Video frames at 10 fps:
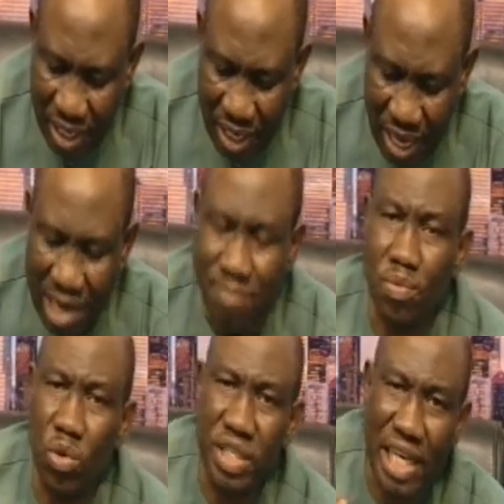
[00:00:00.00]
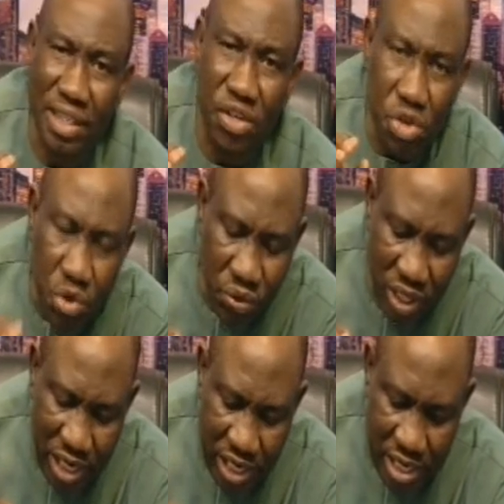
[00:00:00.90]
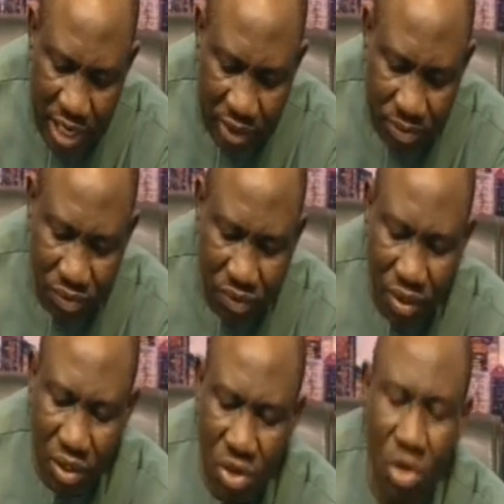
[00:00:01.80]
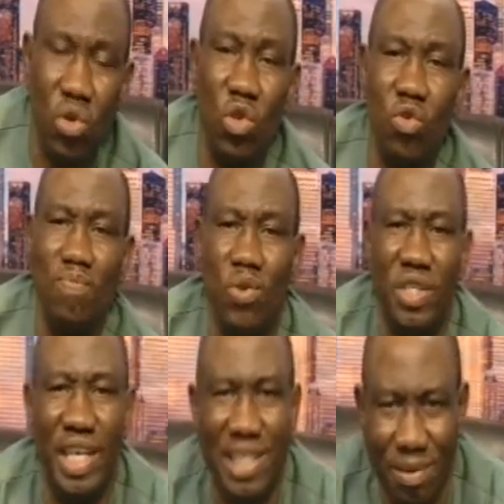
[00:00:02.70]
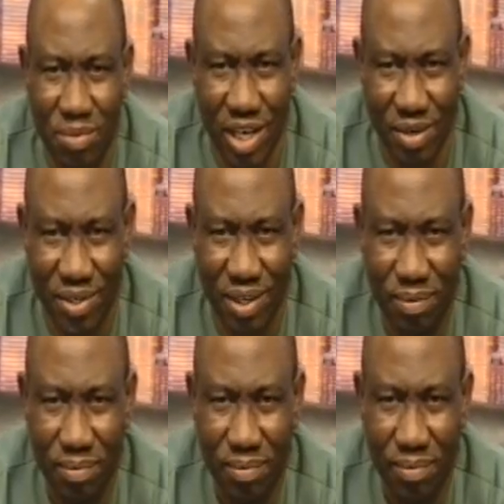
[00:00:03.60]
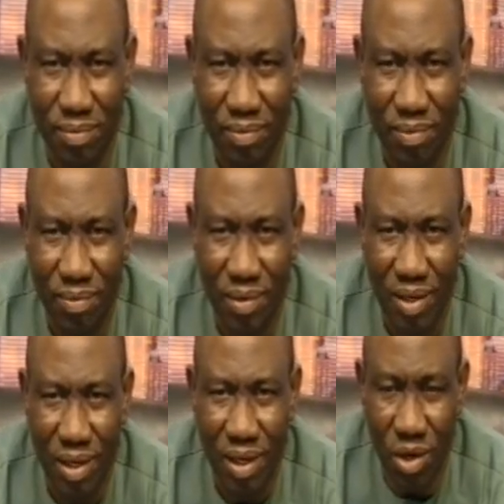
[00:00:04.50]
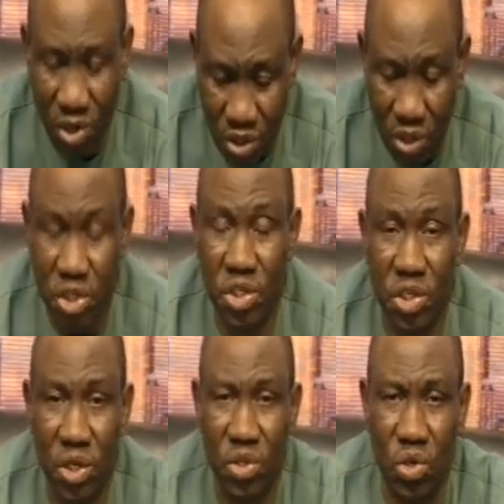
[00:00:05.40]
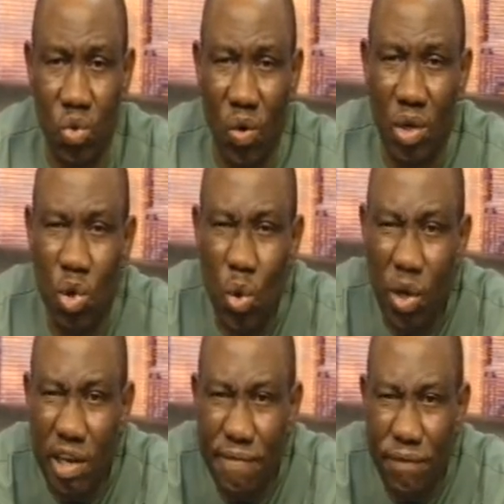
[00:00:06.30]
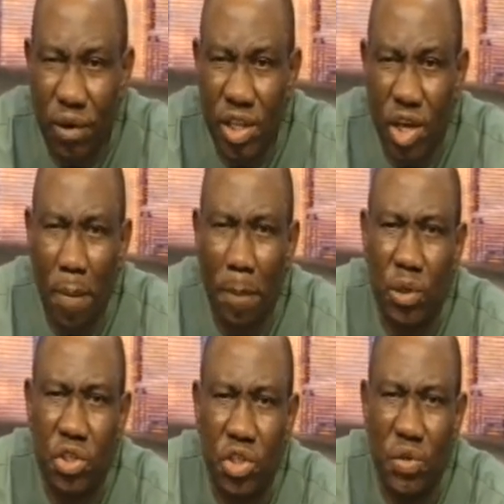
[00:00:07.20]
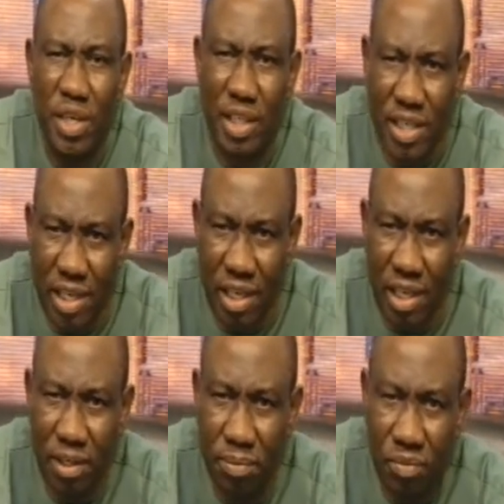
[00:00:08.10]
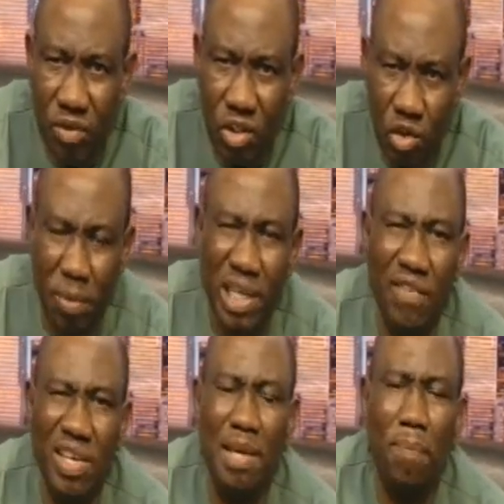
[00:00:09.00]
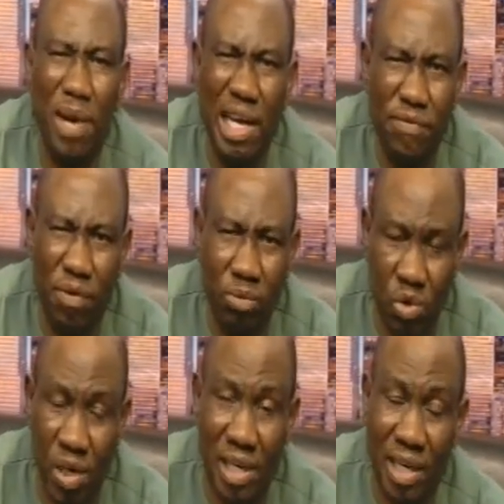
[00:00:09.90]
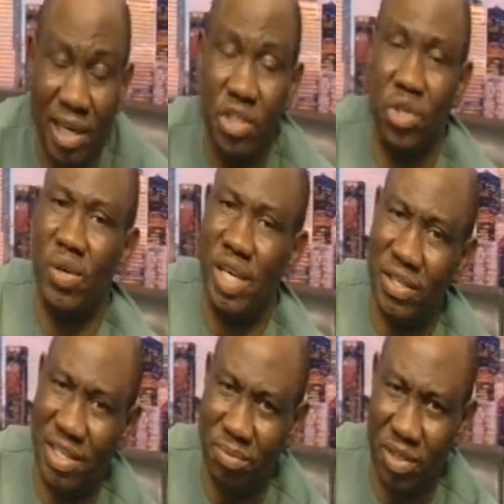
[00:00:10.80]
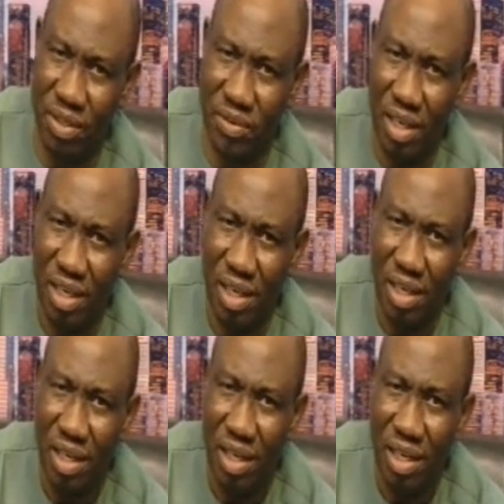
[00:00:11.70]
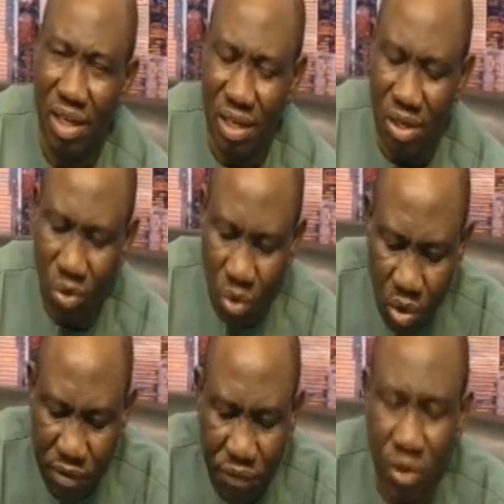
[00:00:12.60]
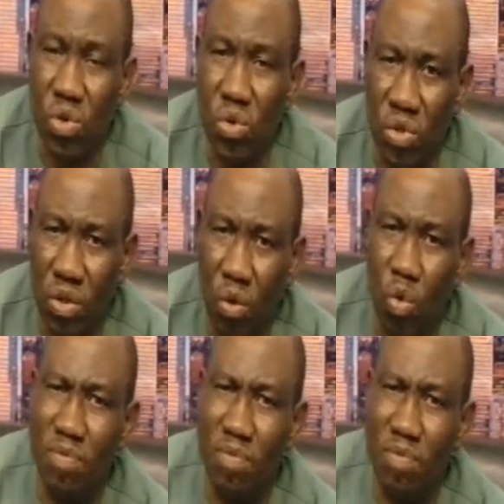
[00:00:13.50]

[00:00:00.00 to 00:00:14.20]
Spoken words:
and protect you, the leader, not those who project themselves. Not just those who are looking for the opportunity to be given the platform so that they can showcase themselves. Look for those who would